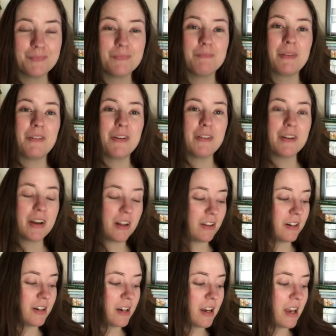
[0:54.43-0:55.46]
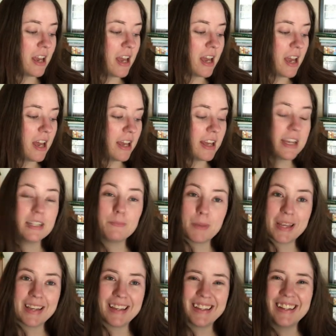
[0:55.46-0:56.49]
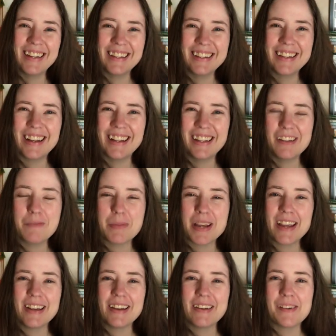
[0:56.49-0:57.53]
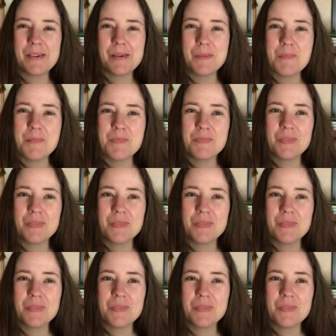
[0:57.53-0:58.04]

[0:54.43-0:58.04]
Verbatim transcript: My favorite color is pink. I love pink. Um,